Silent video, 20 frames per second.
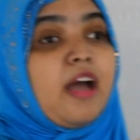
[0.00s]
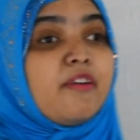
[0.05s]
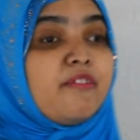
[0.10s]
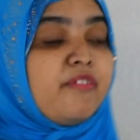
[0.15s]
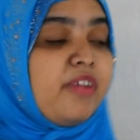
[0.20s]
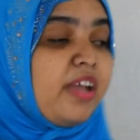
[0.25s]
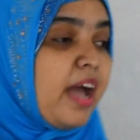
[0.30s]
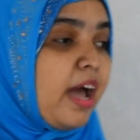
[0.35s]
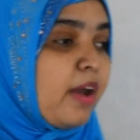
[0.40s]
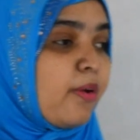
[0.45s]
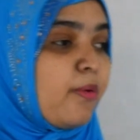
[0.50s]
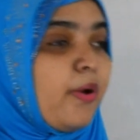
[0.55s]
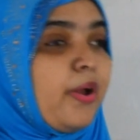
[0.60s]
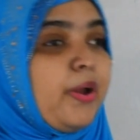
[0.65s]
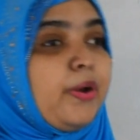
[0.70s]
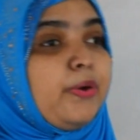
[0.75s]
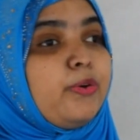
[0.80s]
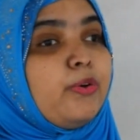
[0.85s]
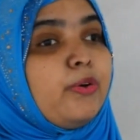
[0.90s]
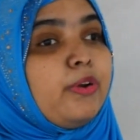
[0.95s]
we are
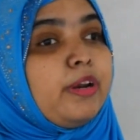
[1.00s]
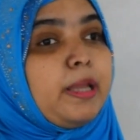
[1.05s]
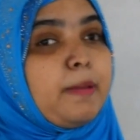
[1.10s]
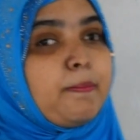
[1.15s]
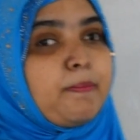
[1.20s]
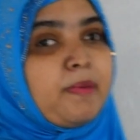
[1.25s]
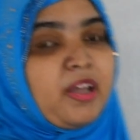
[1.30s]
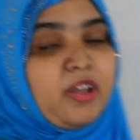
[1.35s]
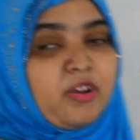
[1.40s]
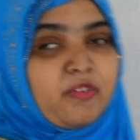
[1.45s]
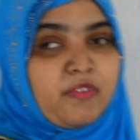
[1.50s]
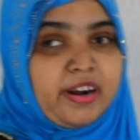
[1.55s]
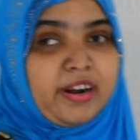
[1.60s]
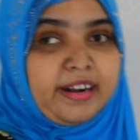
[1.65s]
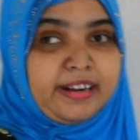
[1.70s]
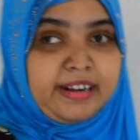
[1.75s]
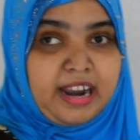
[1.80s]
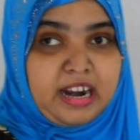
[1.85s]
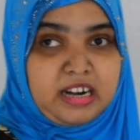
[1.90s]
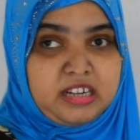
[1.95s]
going to repay your
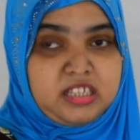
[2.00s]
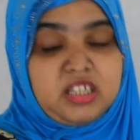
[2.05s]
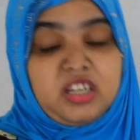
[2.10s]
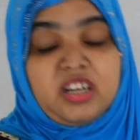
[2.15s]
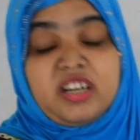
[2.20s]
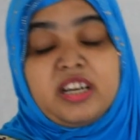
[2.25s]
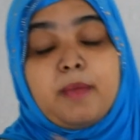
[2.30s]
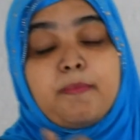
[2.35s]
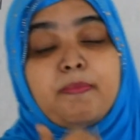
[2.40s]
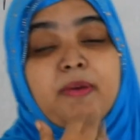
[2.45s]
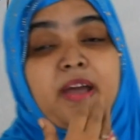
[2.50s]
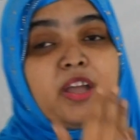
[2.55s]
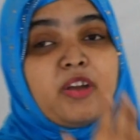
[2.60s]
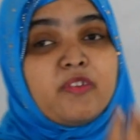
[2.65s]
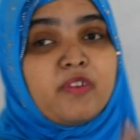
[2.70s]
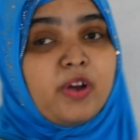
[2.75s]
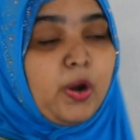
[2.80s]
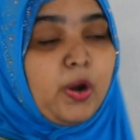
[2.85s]
debts, repay your